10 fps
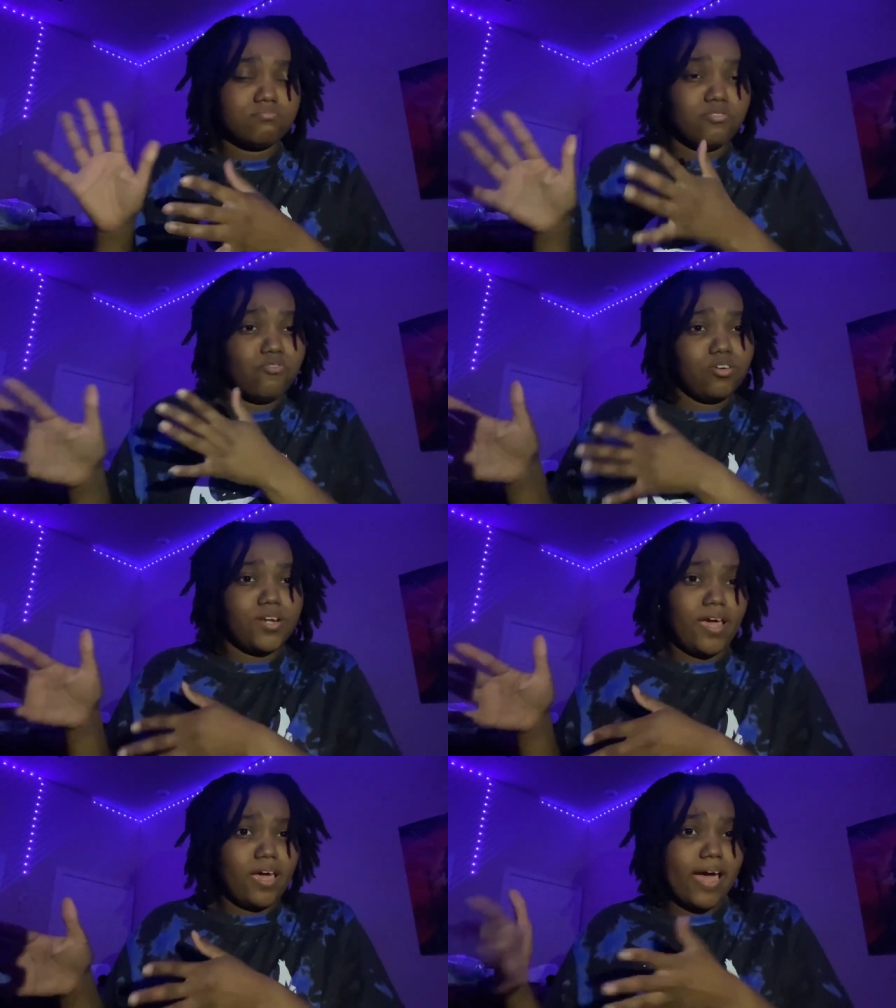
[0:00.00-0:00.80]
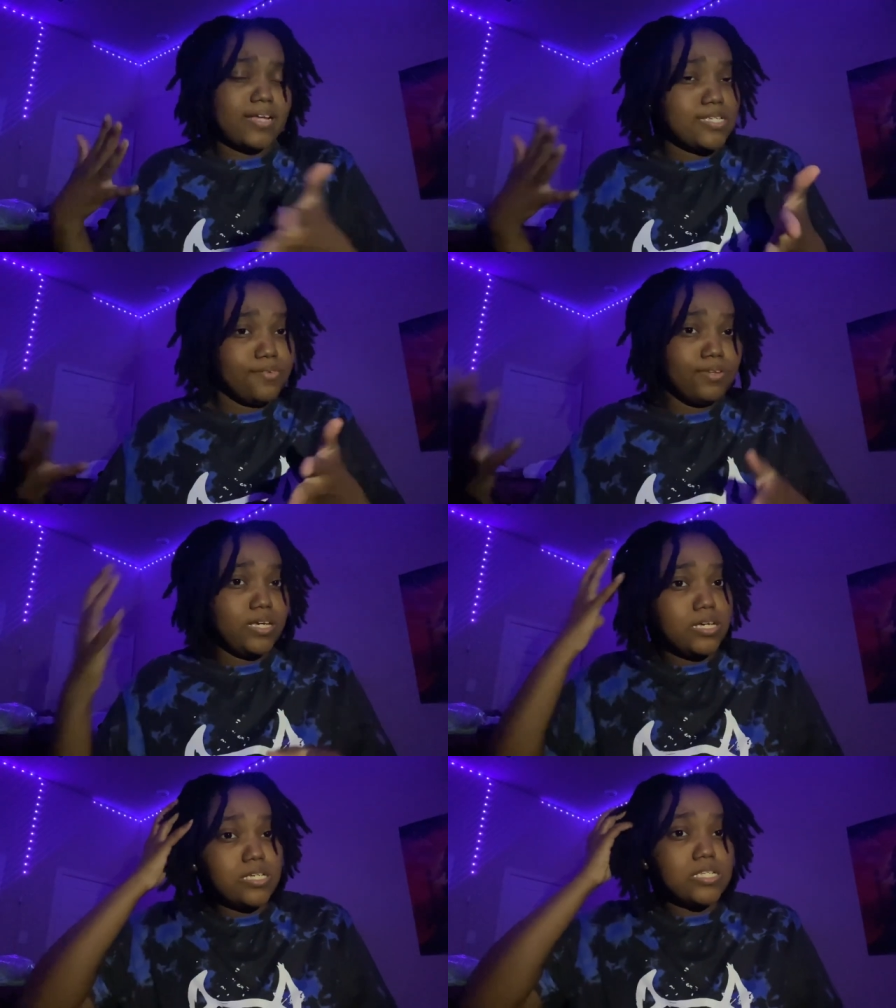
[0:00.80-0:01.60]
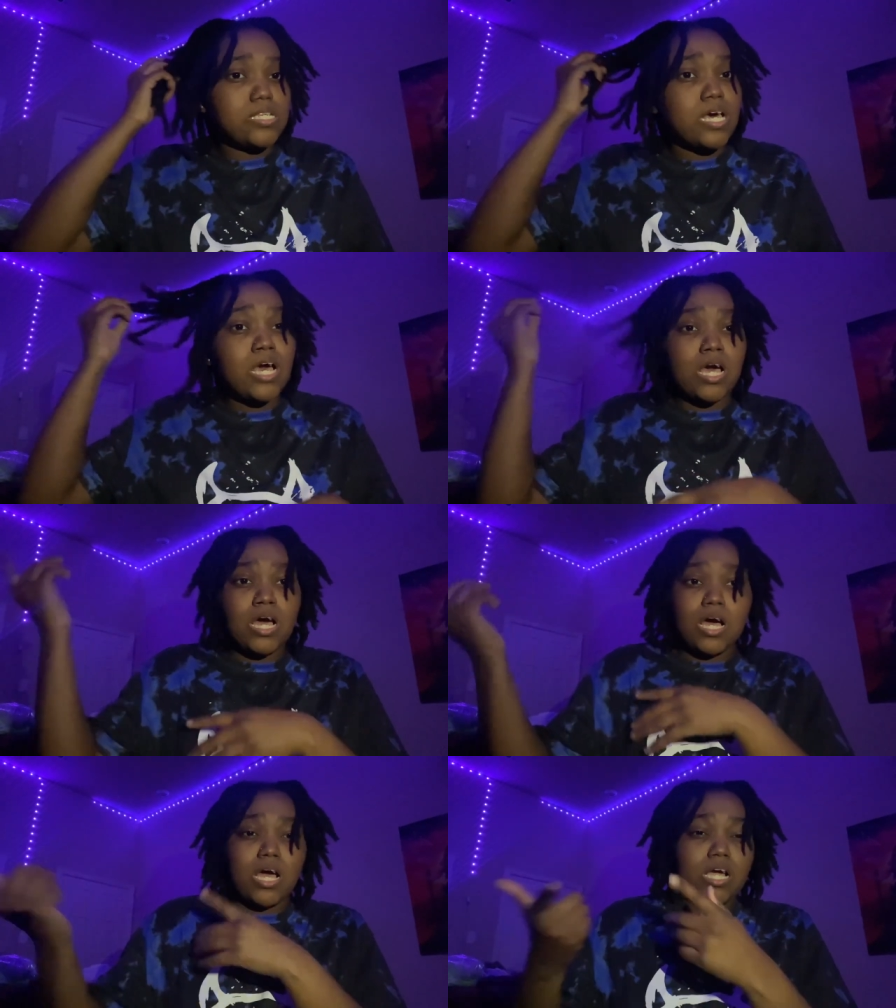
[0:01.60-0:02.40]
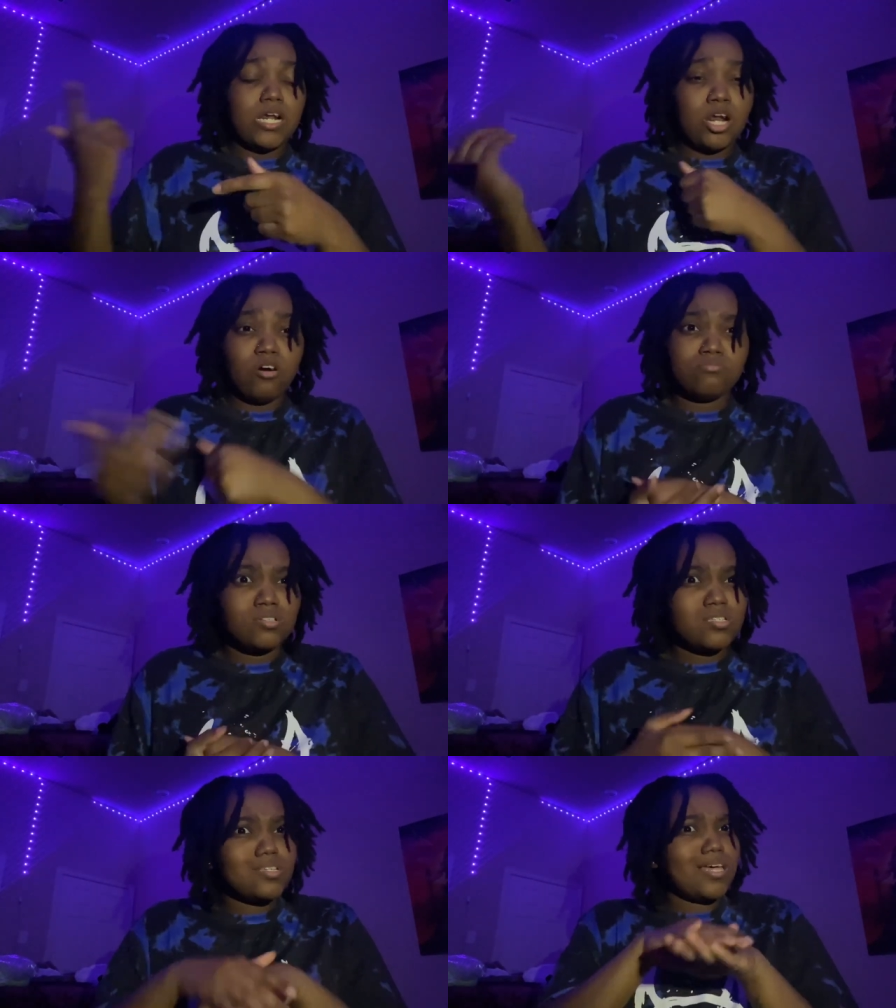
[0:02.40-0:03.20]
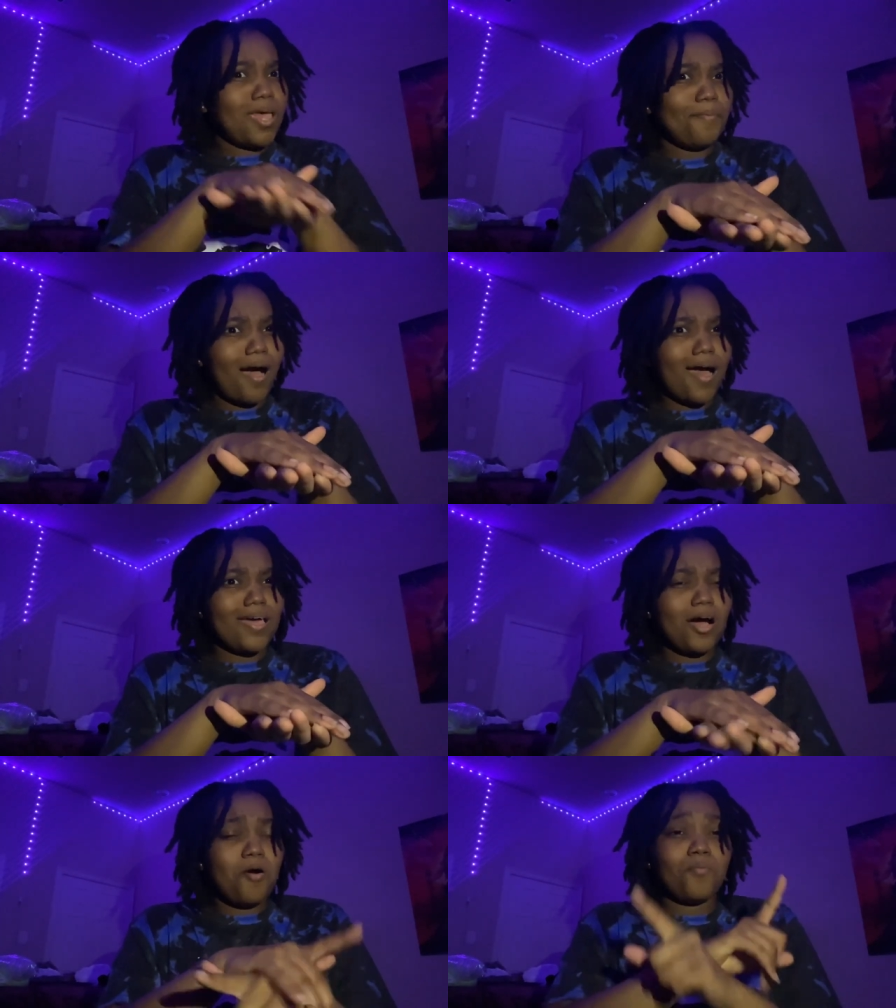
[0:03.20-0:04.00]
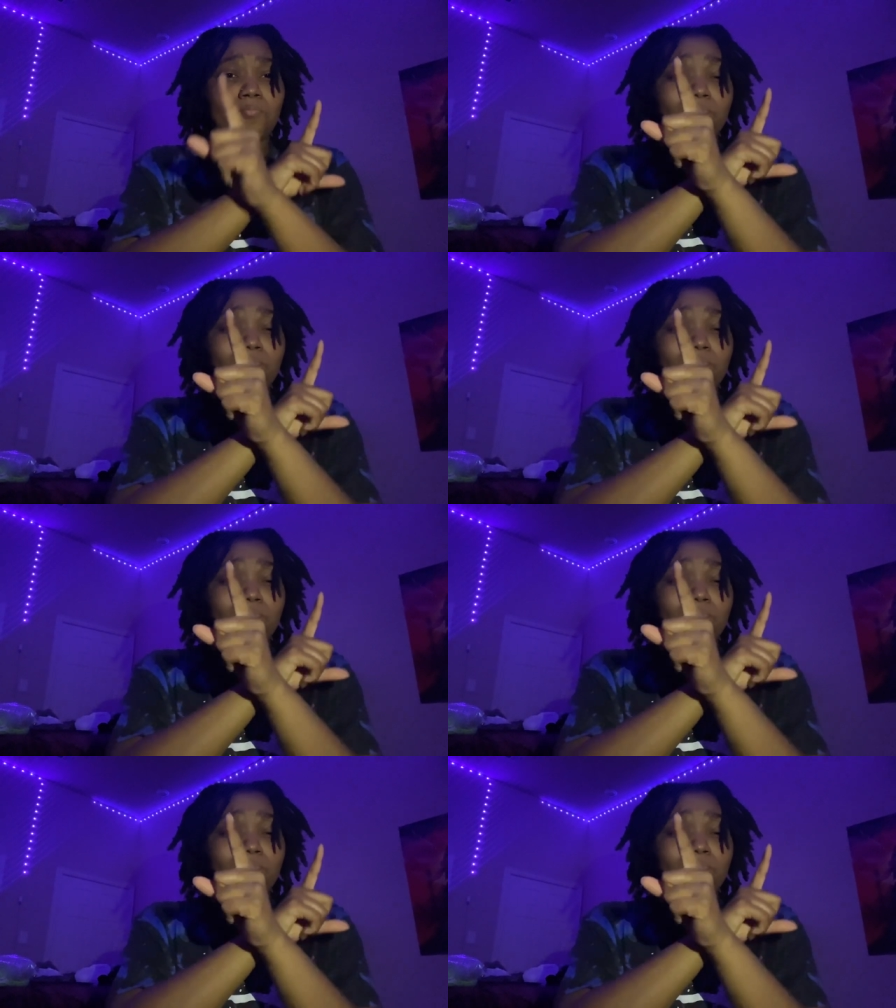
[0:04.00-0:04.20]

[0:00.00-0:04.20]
before day activities you know, just keep an eye out.